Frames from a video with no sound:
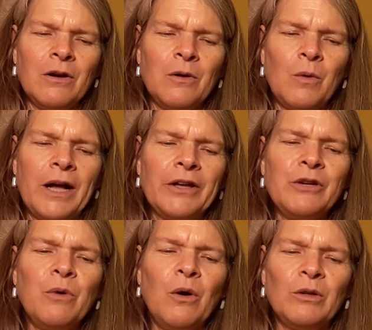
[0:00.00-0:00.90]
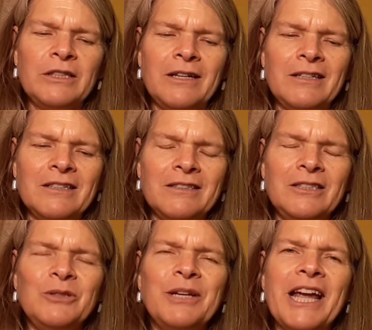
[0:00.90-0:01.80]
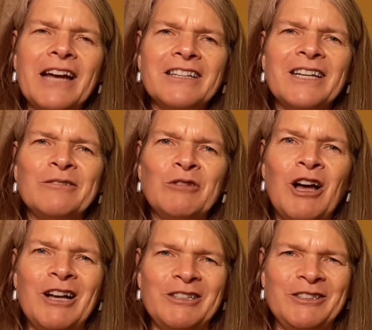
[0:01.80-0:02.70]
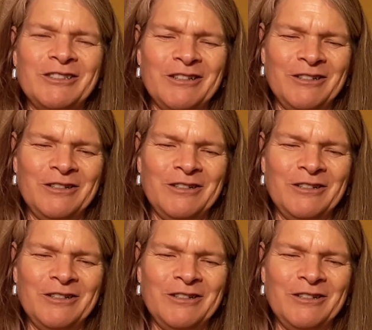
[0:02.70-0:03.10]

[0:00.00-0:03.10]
While you hold it, you can't get lost.